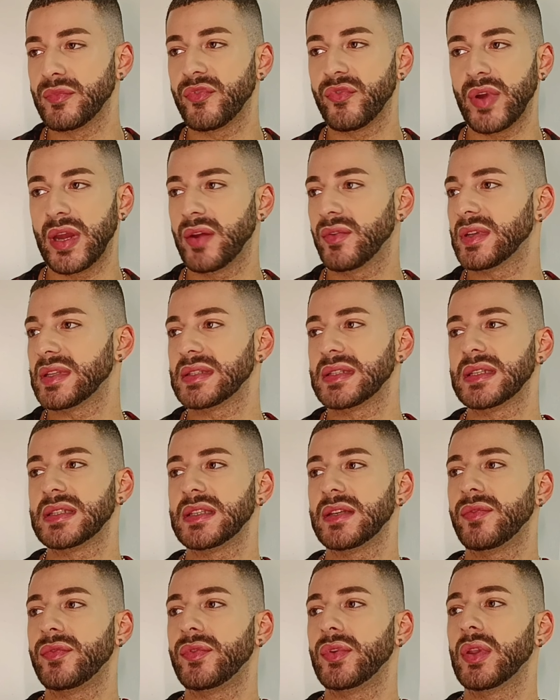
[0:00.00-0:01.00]

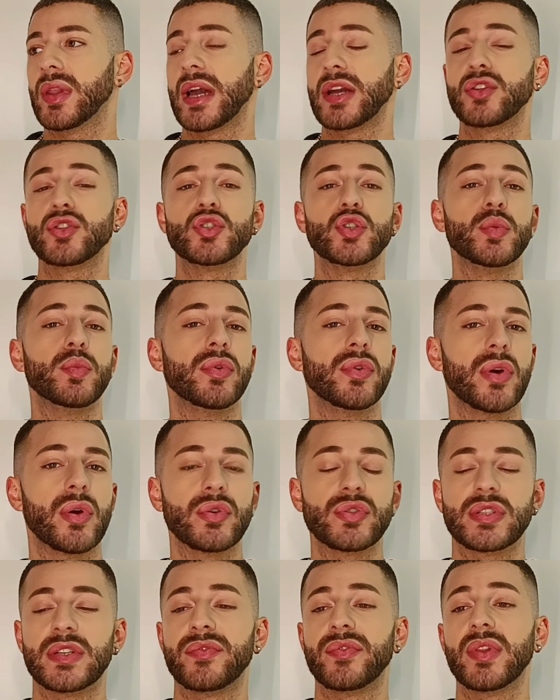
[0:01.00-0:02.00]
fragrances, if you like
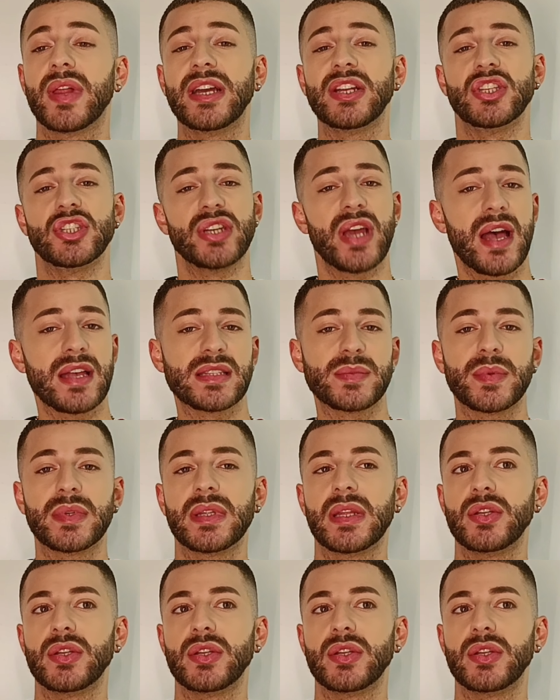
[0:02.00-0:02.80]
tuberose, if you like jasmine,